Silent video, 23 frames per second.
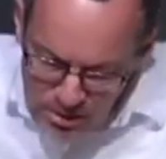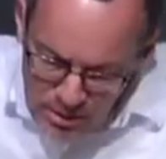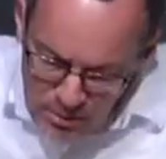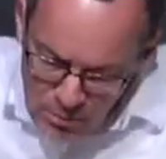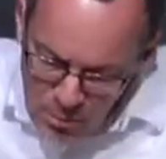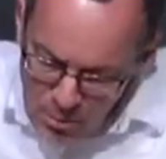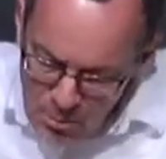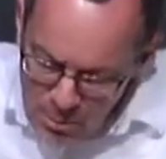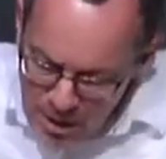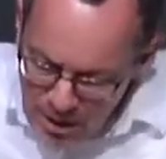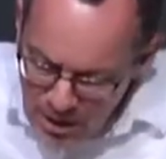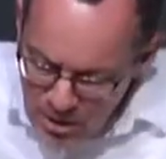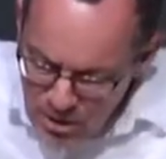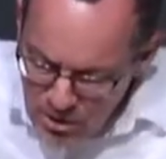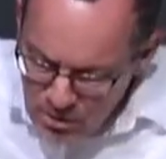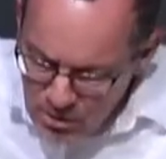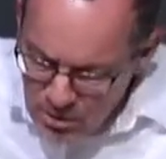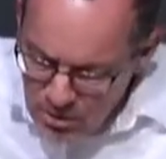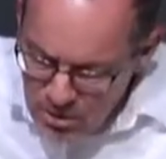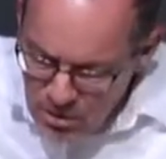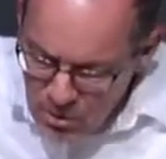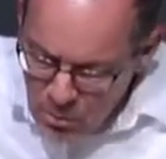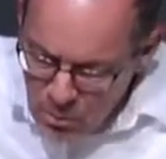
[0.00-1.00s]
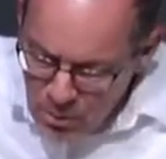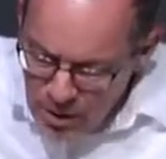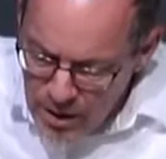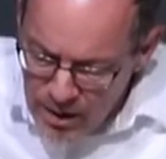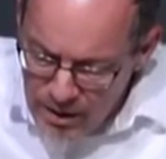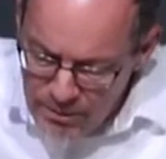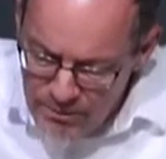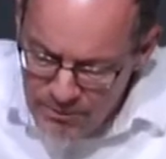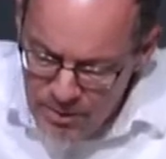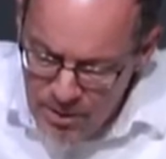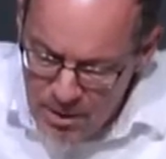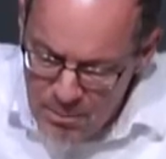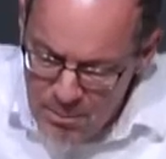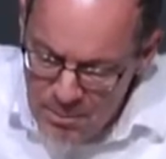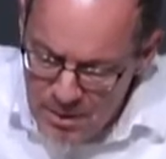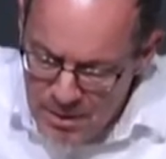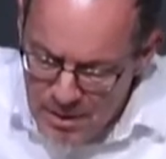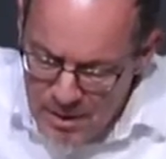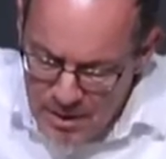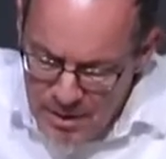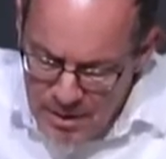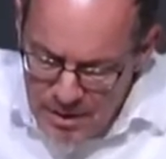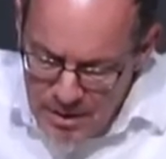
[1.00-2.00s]
It will make you look away from
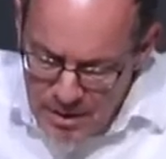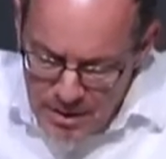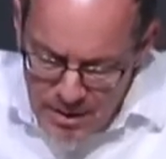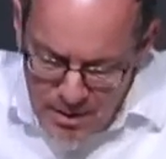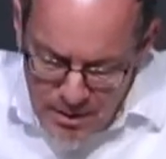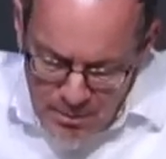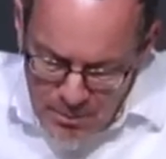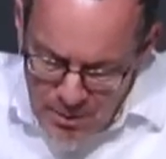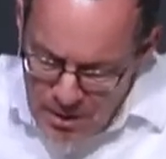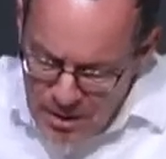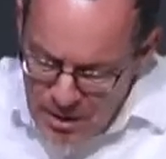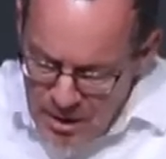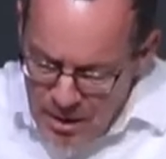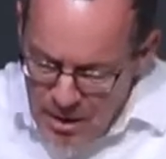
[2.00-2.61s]
um,